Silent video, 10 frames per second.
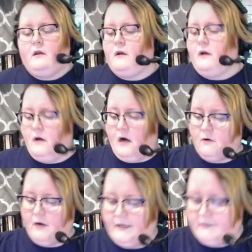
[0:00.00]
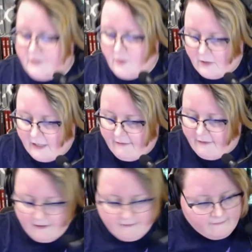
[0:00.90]
Alright, so we're
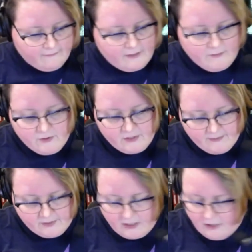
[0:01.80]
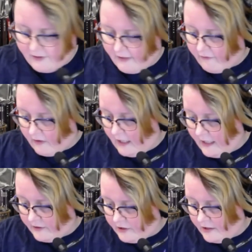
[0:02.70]
leaving. The museum is closing for
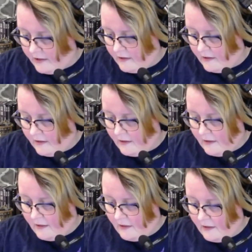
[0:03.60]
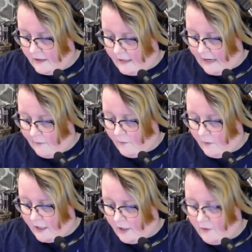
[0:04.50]
lunch. Now we want to
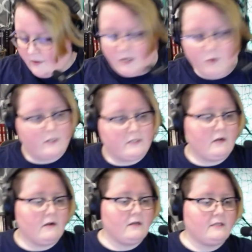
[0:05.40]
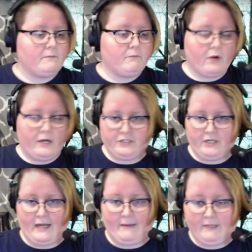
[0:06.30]
go to the Quatara Depression,
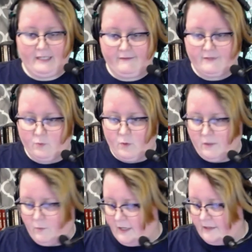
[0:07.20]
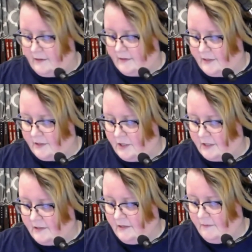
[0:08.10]
I believe is what we had
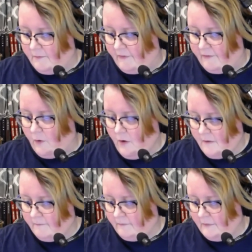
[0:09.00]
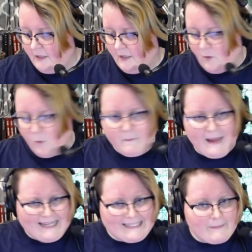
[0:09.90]
suggested before. We're
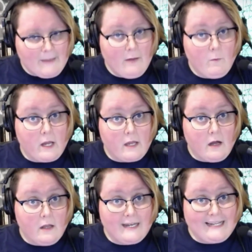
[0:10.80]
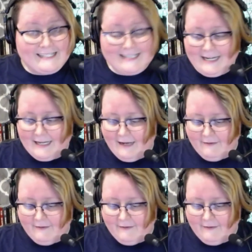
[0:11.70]
making some headway, y'all, and he's stayed alive so